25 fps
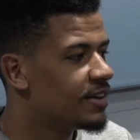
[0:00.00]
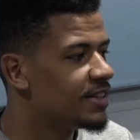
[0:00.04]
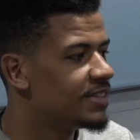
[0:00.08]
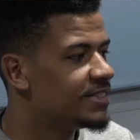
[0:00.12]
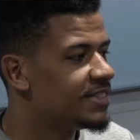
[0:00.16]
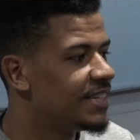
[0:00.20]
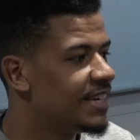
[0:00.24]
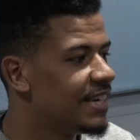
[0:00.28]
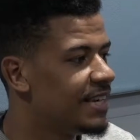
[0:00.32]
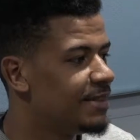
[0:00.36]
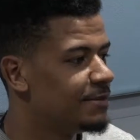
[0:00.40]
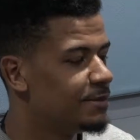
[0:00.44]

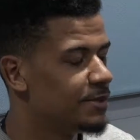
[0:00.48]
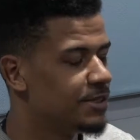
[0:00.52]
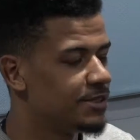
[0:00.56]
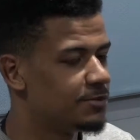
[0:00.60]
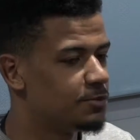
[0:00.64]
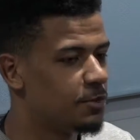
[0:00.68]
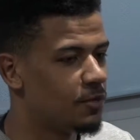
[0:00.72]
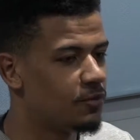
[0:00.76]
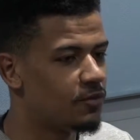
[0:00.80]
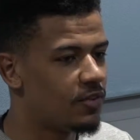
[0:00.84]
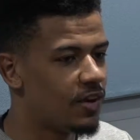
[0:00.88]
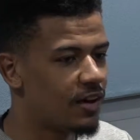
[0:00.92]
team has
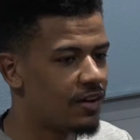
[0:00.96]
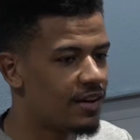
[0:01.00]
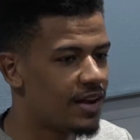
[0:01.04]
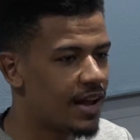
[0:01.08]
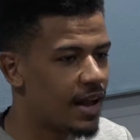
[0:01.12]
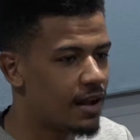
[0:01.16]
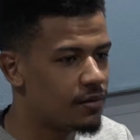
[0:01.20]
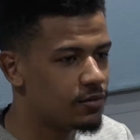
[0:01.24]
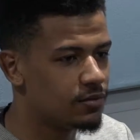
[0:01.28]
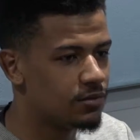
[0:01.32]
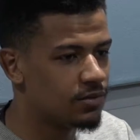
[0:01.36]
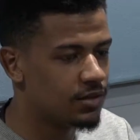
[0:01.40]
been very
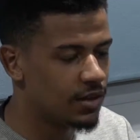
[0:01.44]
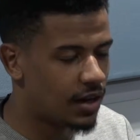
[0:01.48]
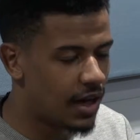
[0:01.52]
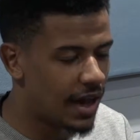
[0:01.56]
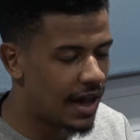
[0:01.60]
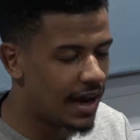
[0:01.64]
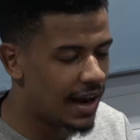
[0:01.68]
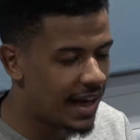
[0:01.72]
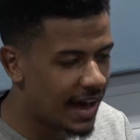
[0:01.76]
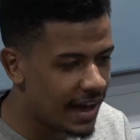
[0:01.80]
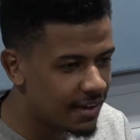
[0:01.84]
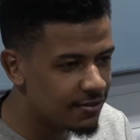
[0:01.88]

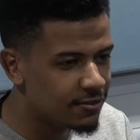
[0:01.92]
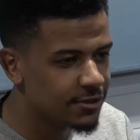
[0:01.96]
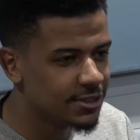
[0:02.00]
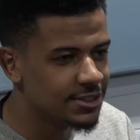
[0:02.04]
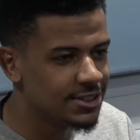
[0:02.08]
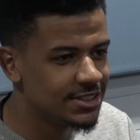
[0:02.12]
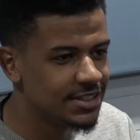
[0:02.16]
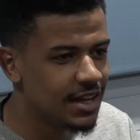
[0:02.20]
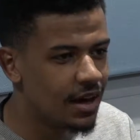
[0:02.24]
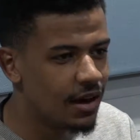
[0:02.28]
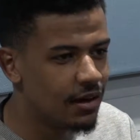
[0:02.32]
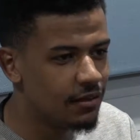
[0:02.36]

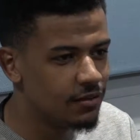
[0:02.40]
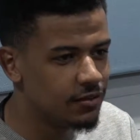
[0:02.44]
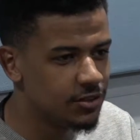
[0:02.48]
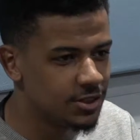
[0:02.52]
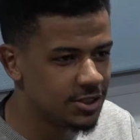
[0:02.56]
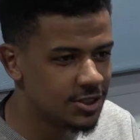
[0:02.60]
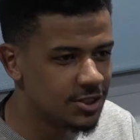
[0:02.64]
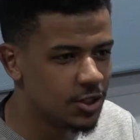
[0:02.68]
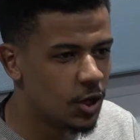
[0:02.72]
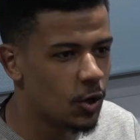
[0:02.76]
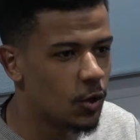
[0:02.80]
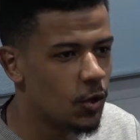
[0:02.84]
averaged out for
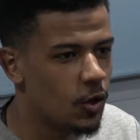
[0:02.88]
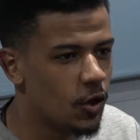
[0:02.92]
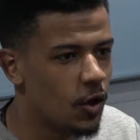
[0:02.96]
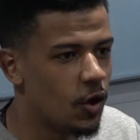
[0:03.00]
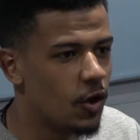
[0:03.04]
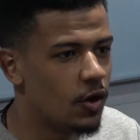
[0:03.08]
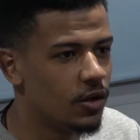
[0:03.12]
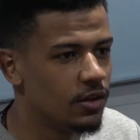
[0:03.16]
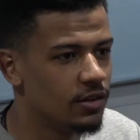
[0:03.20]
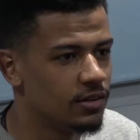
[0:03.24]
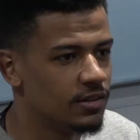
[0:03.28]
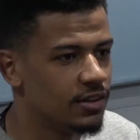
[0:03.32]
so
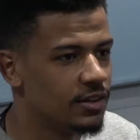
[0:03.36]
long